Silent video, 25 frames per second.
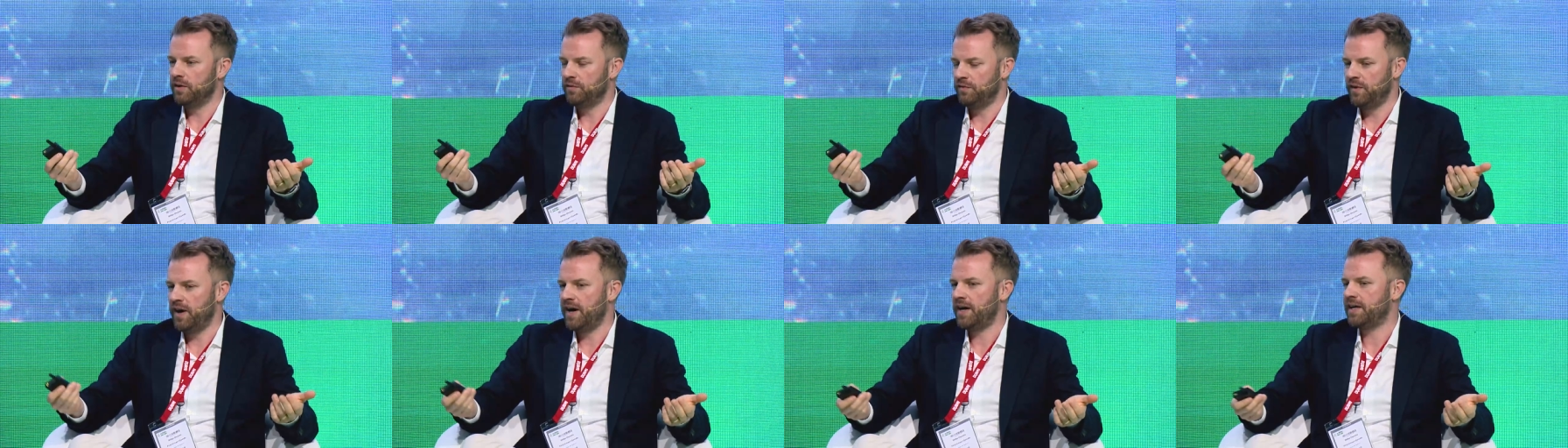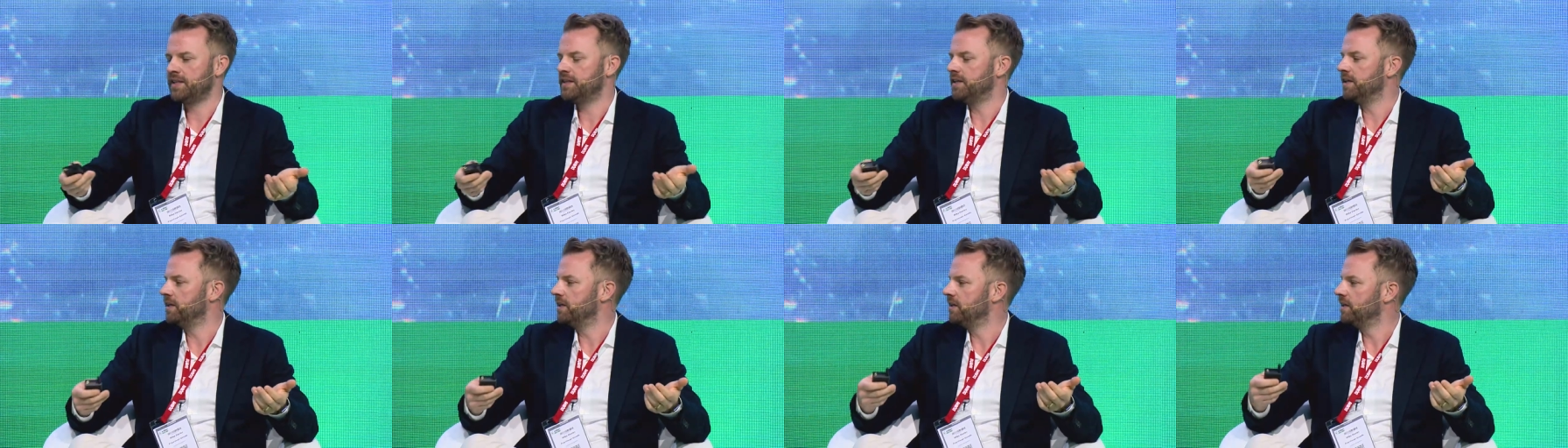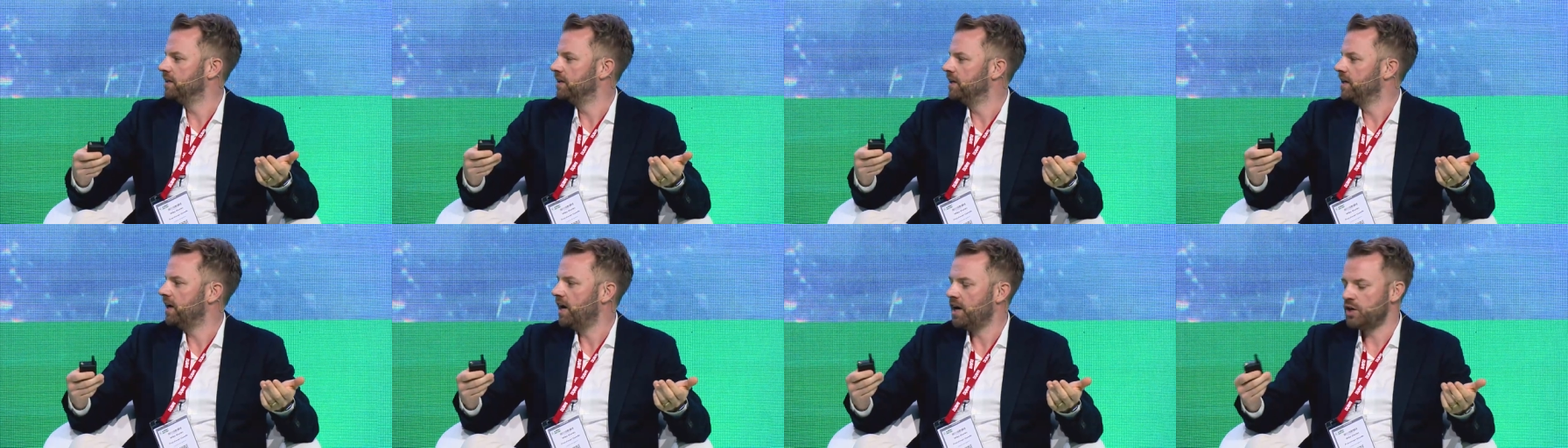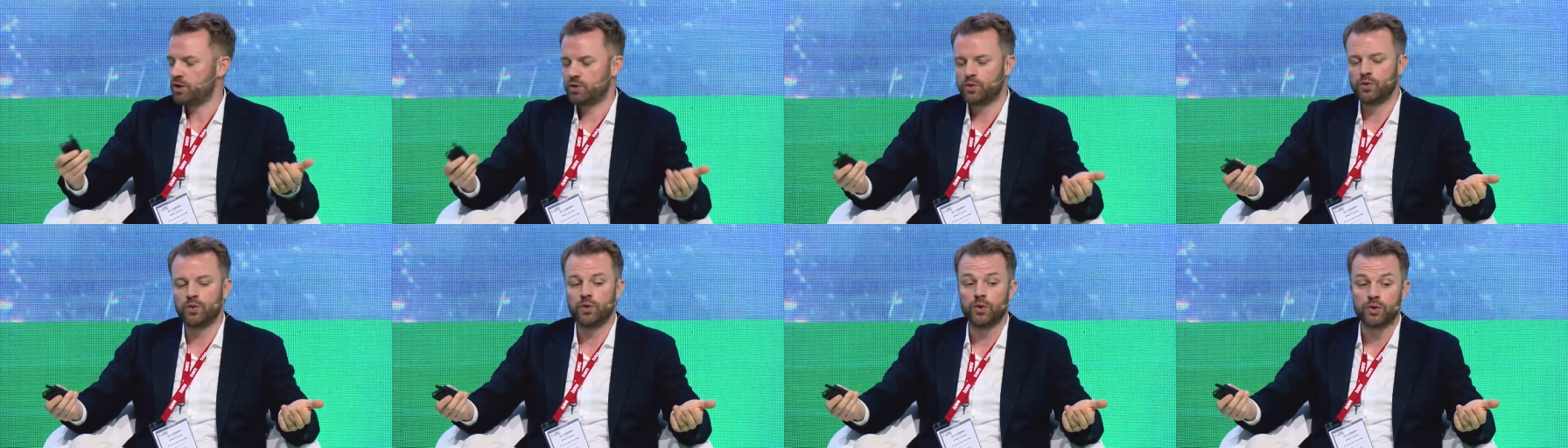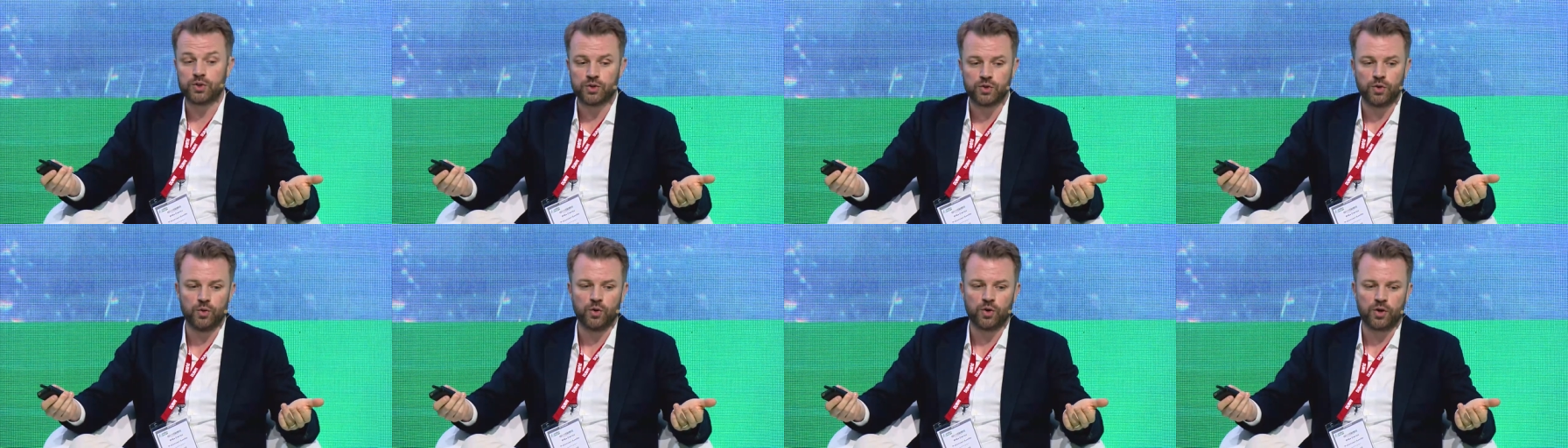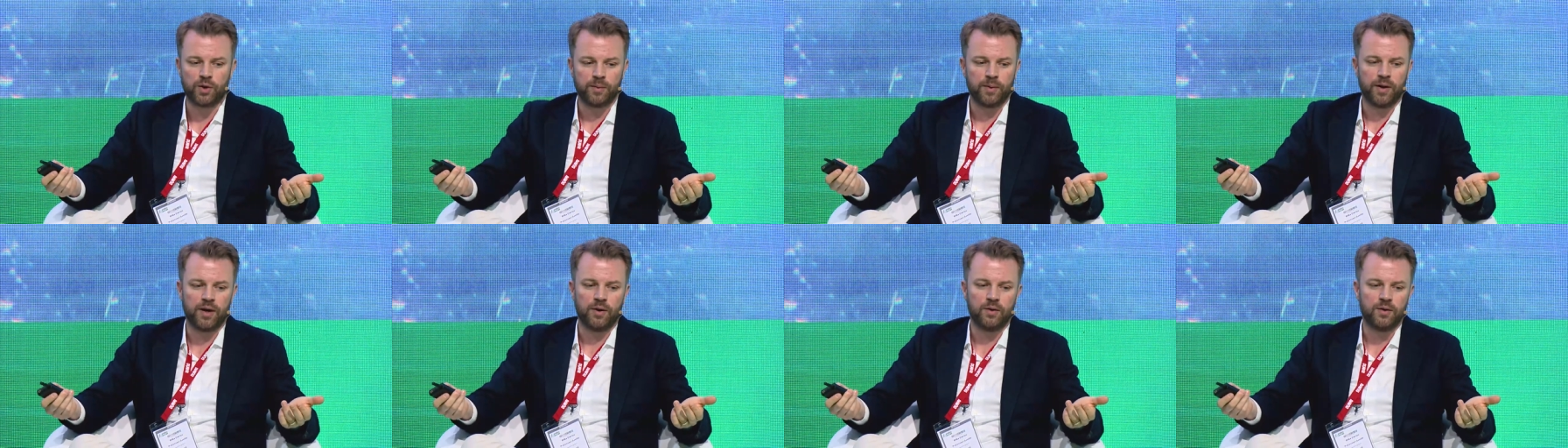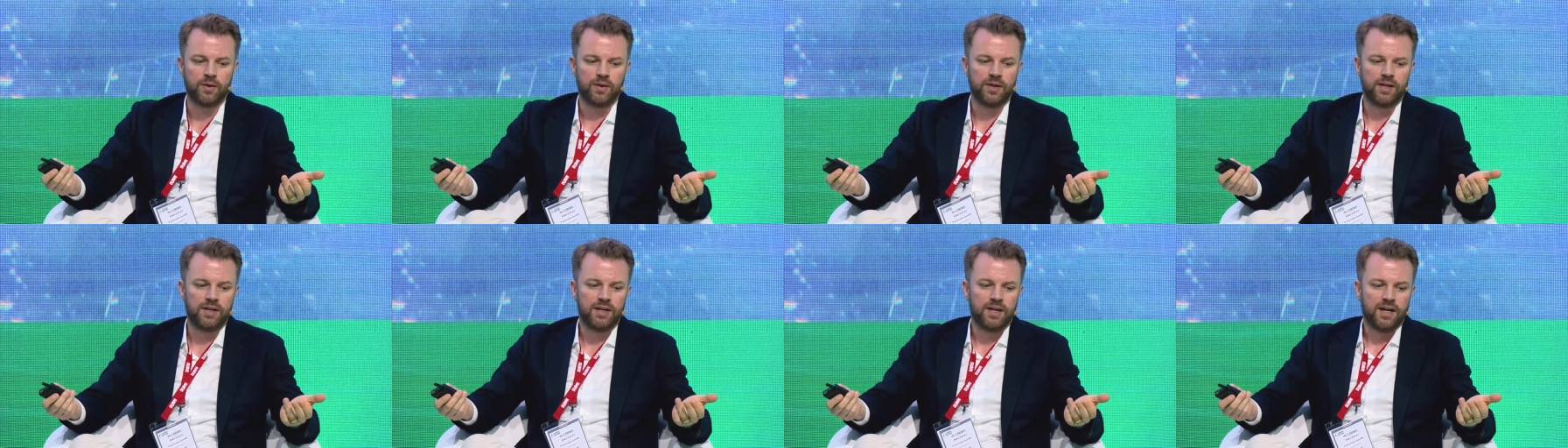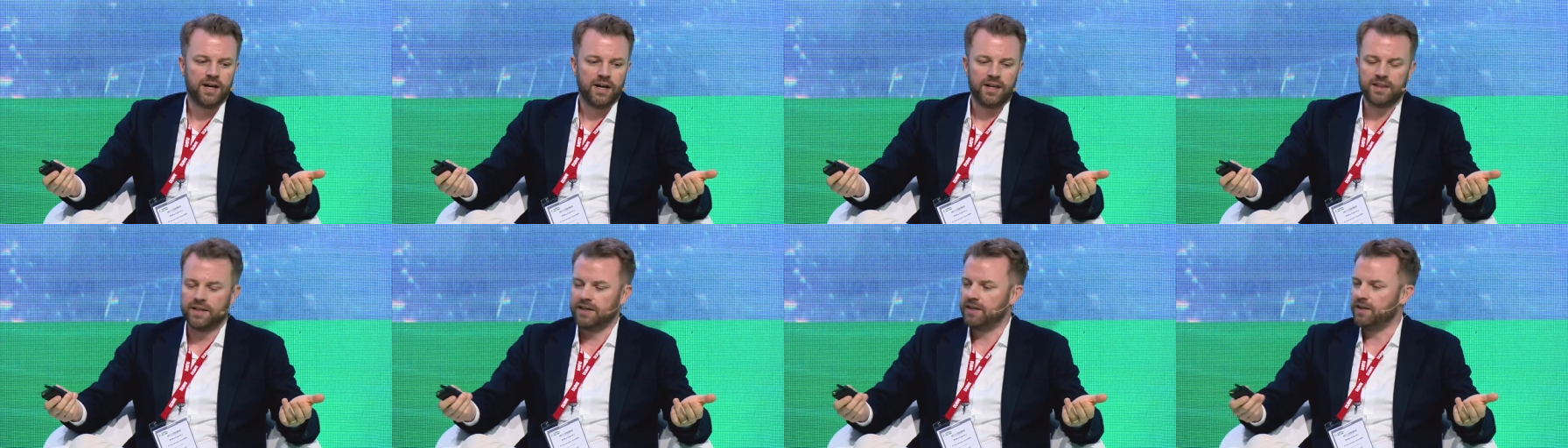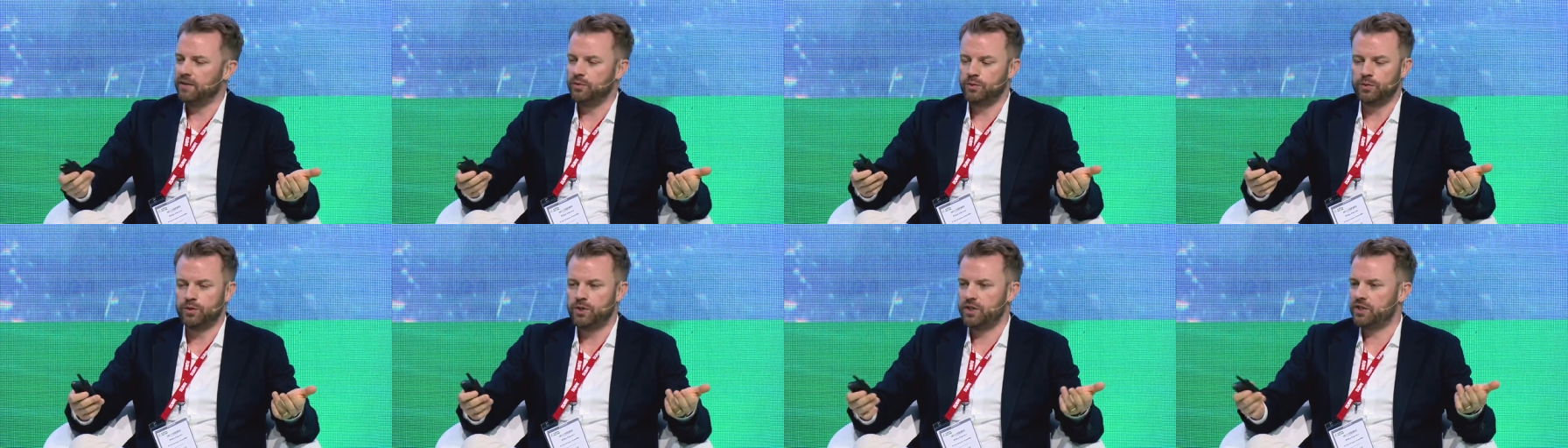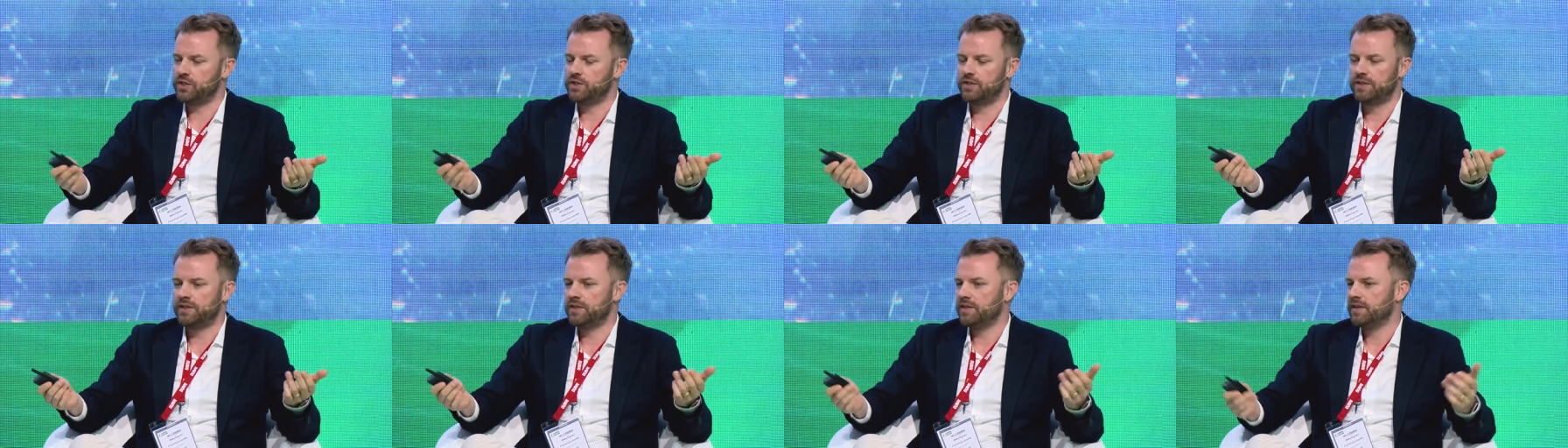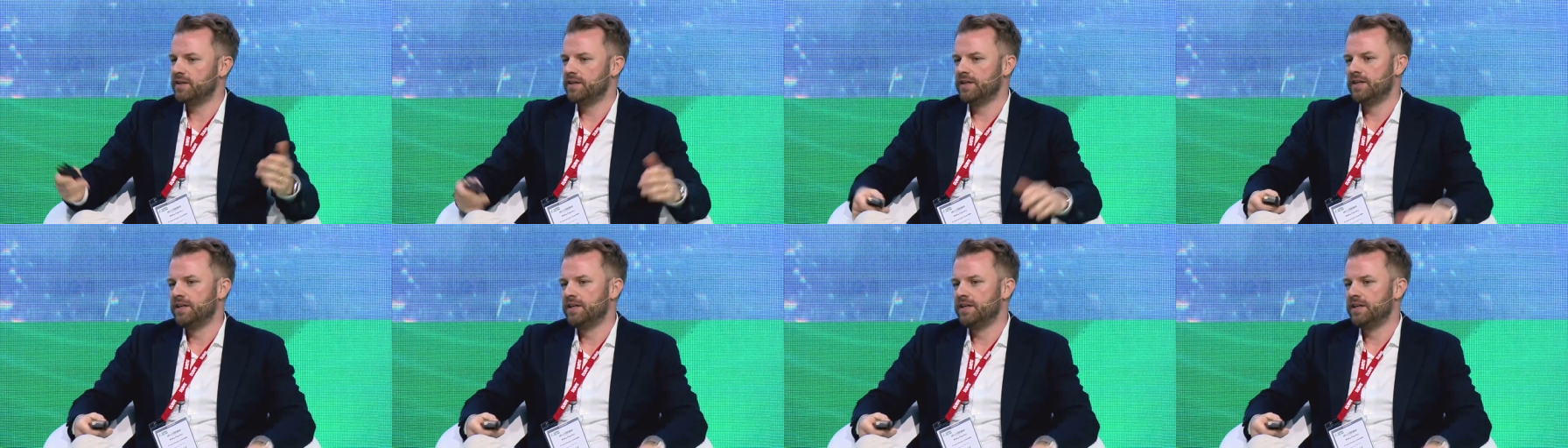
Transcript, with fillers: effect that astronauts talk about. I think it would just,